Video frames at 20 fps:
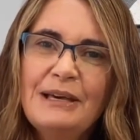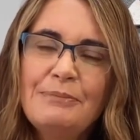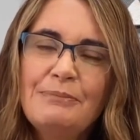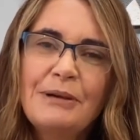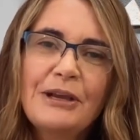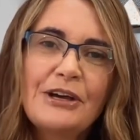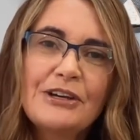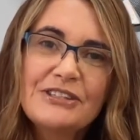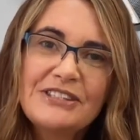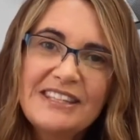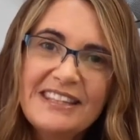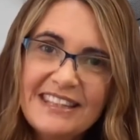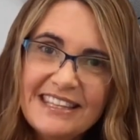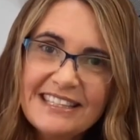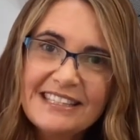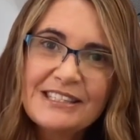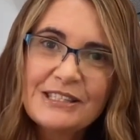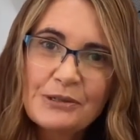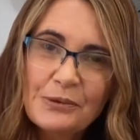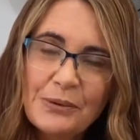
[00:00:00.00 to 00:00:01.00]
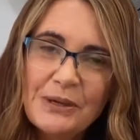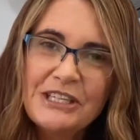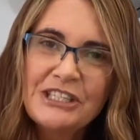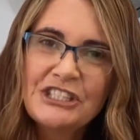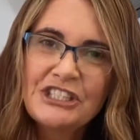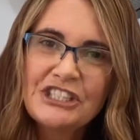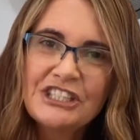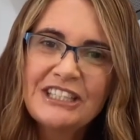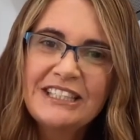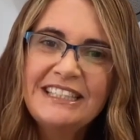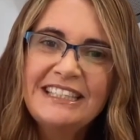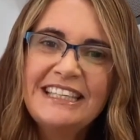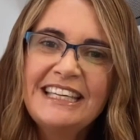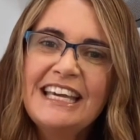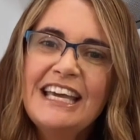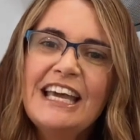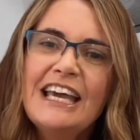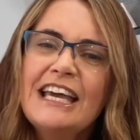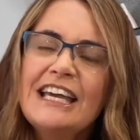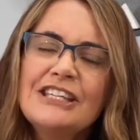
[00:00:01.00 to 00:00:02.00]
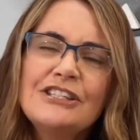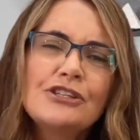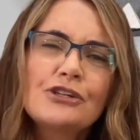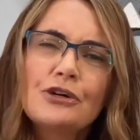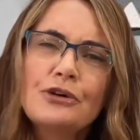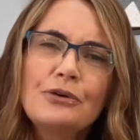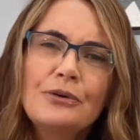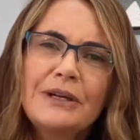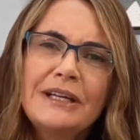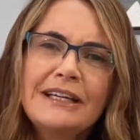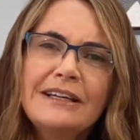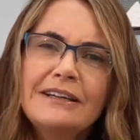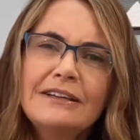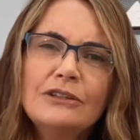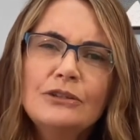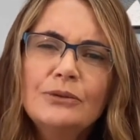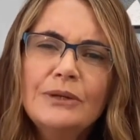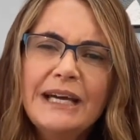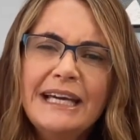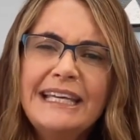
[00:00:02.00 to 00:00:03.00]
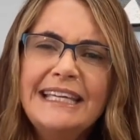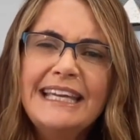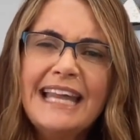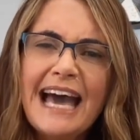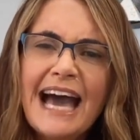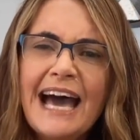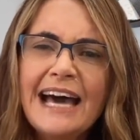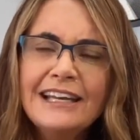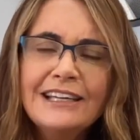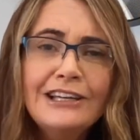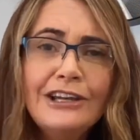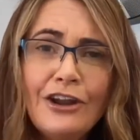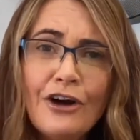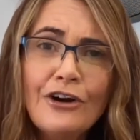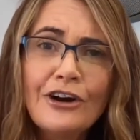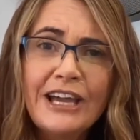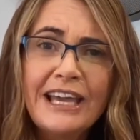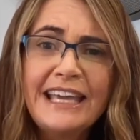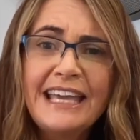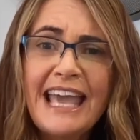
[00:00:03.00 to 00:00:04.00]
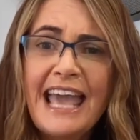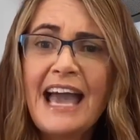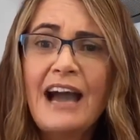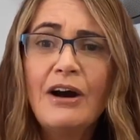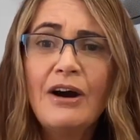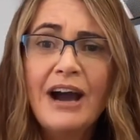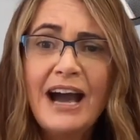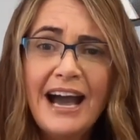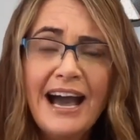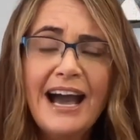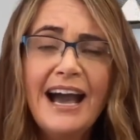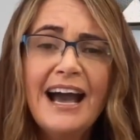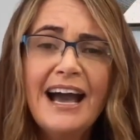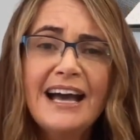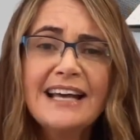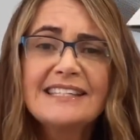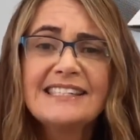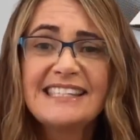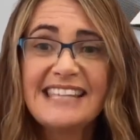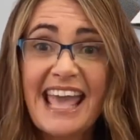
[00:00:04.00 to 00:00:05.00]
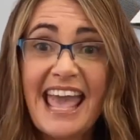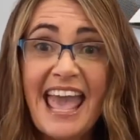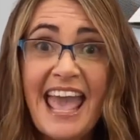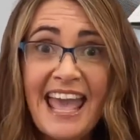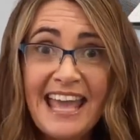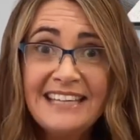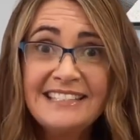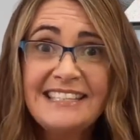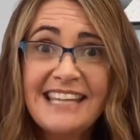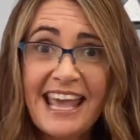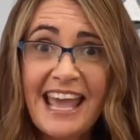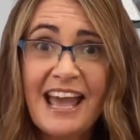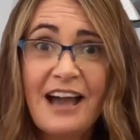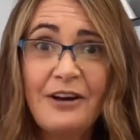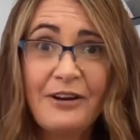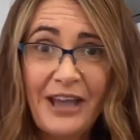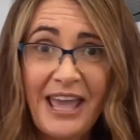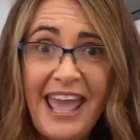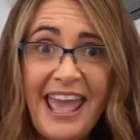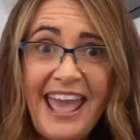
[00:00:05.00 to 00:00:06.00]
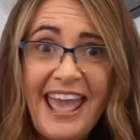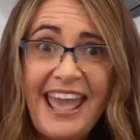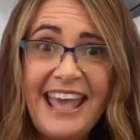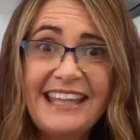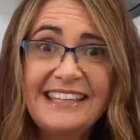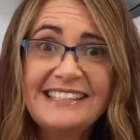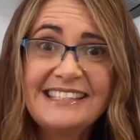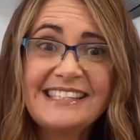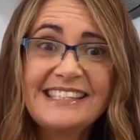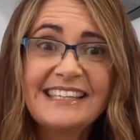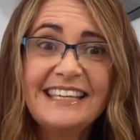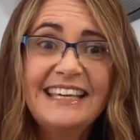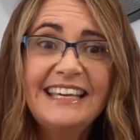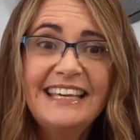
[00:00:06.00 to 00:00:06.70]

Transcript: Because this question is critical in unlocking our hearts and our hands